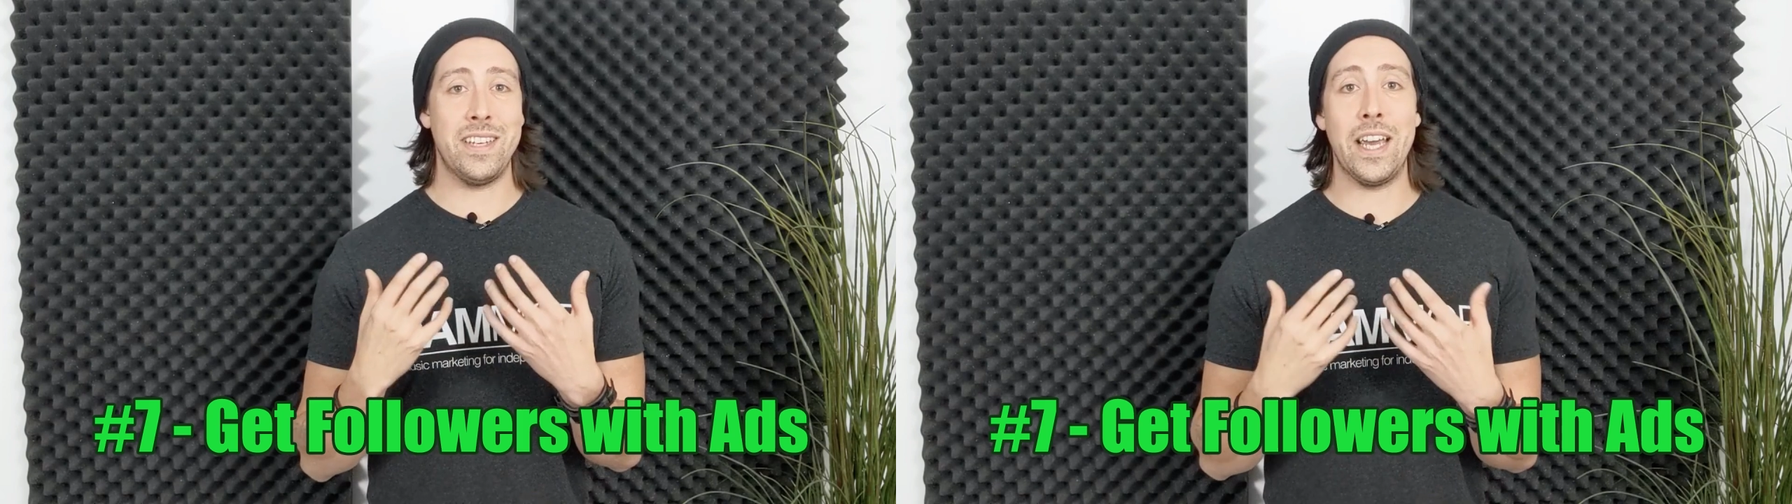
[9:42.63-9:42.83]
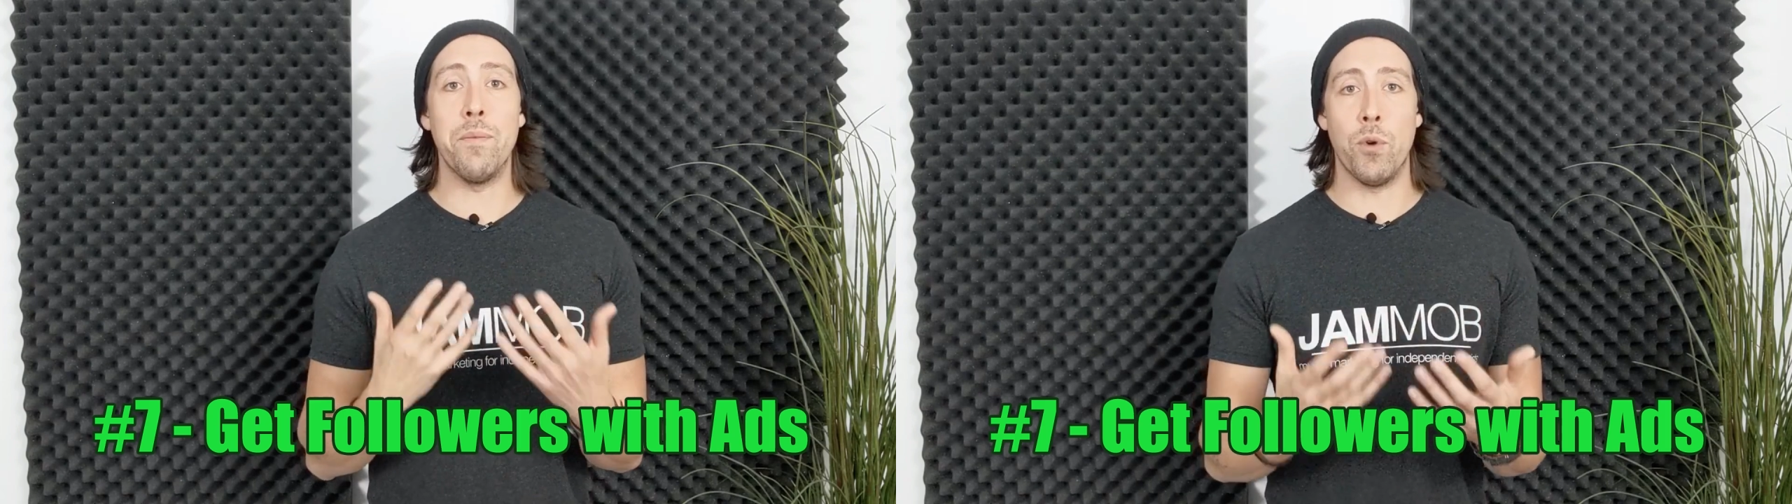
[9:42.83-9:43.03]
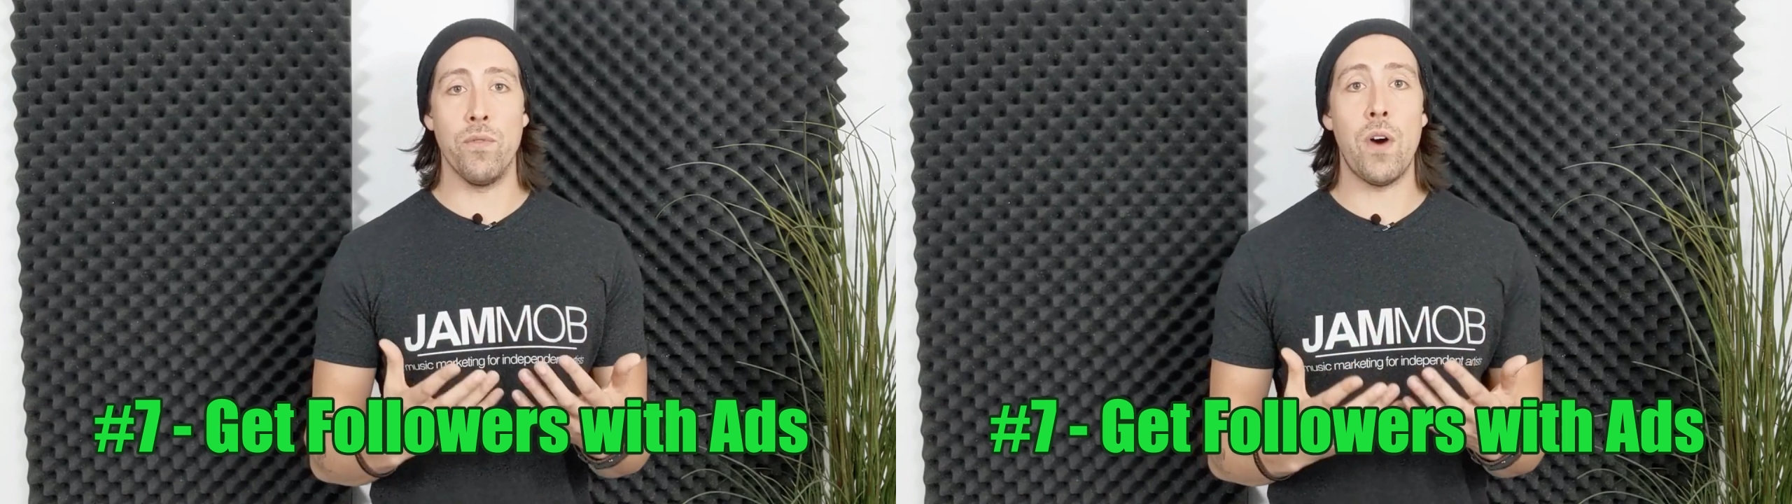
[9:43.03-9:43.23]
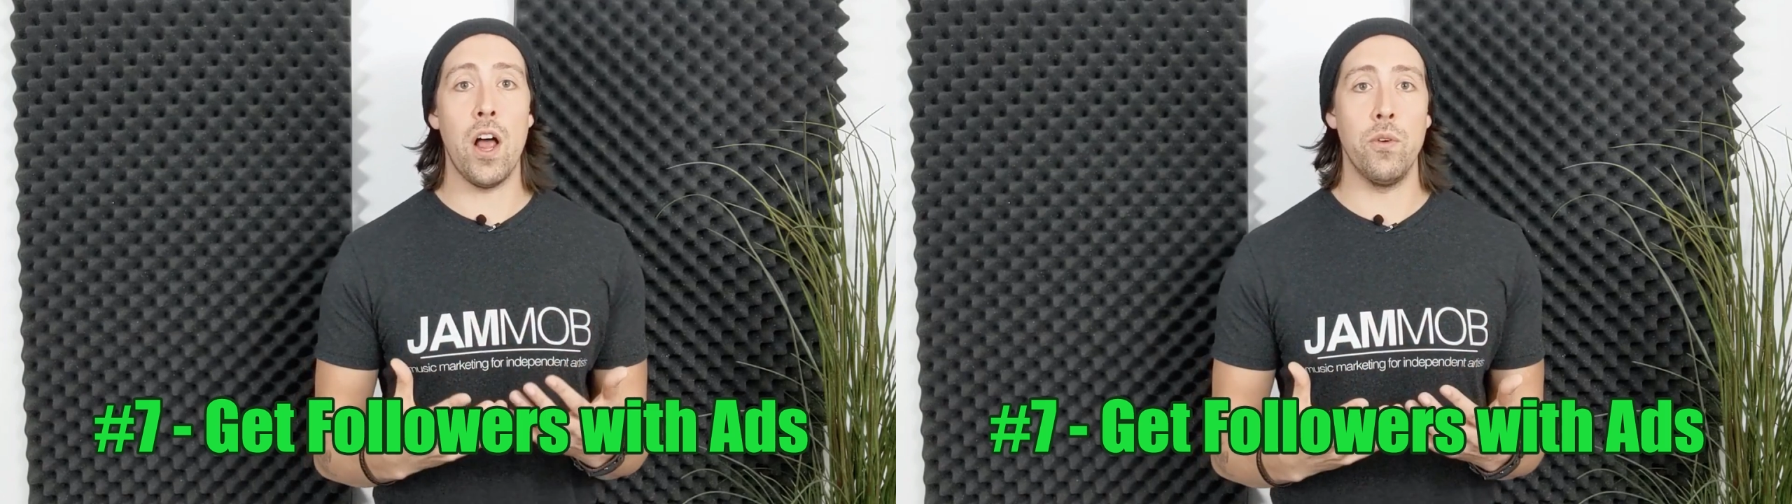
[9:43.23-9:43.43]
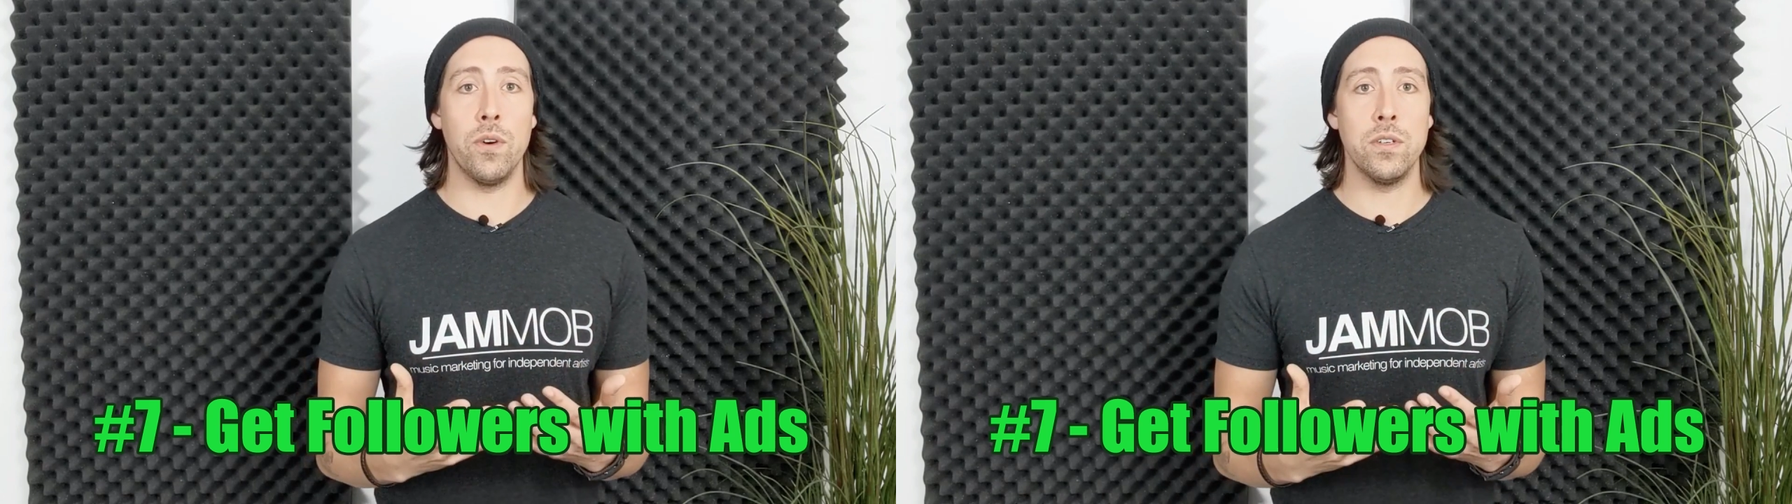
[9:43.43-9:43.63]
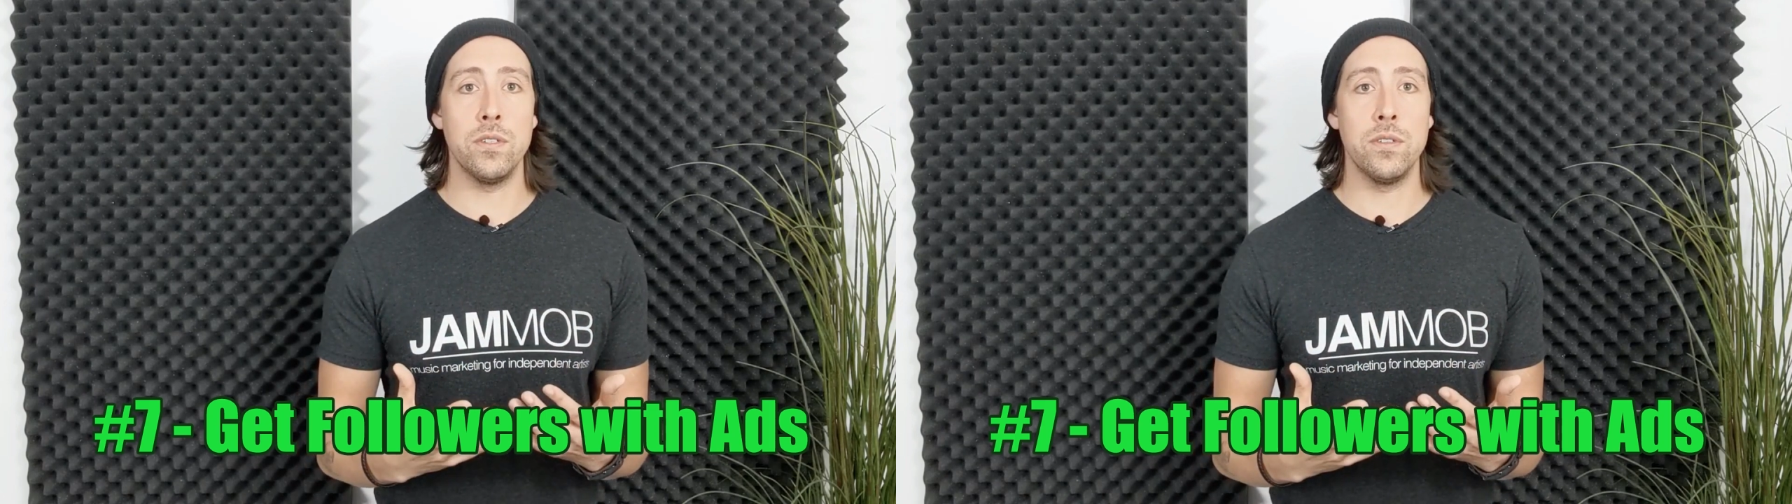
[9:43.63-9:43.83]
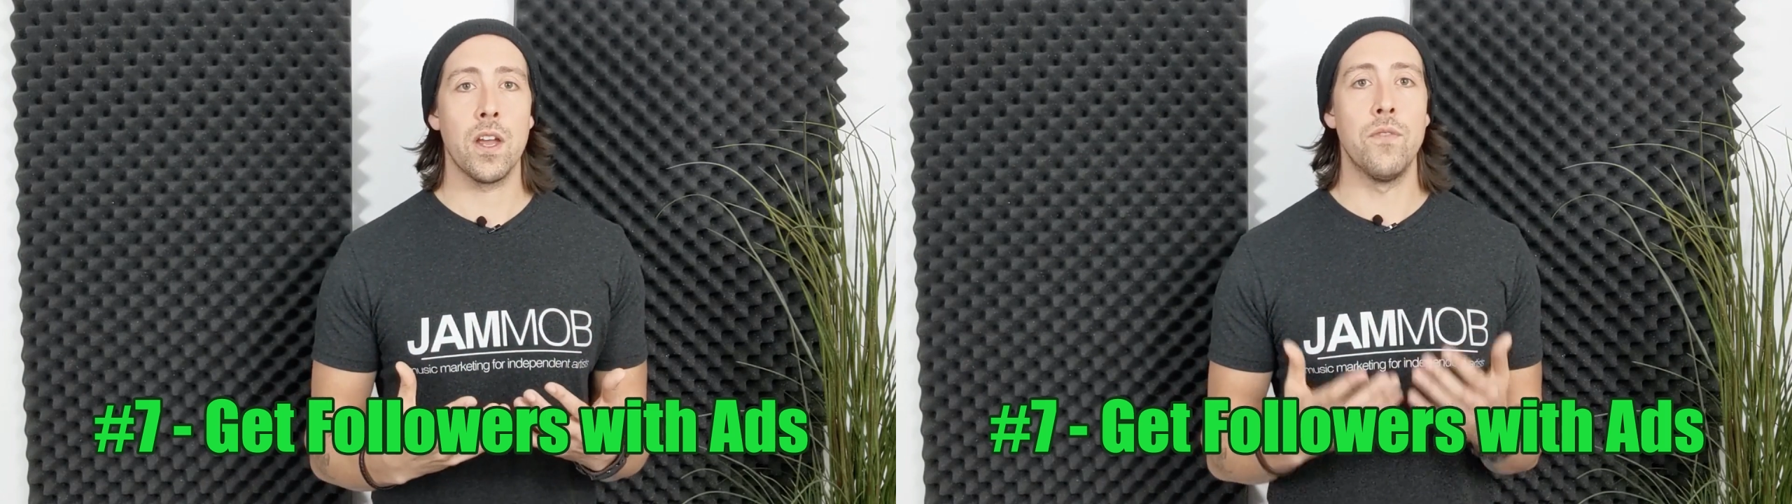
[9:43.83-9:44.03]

get more followers.